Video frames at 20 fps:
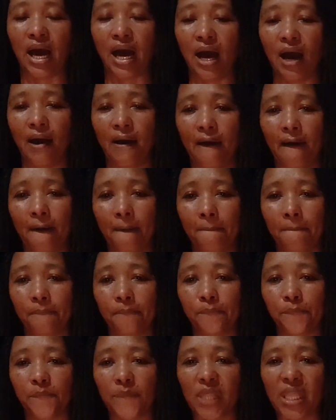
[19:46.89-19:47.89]

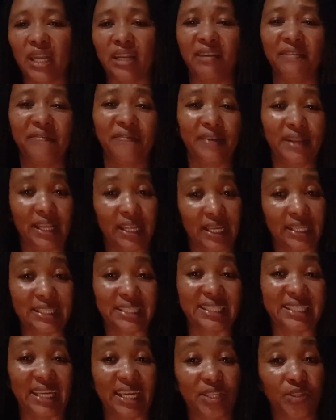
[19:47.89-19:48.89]
the villains
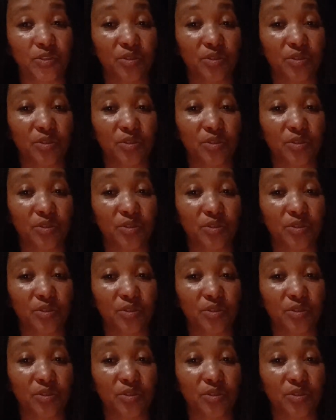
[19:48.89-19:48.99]
tend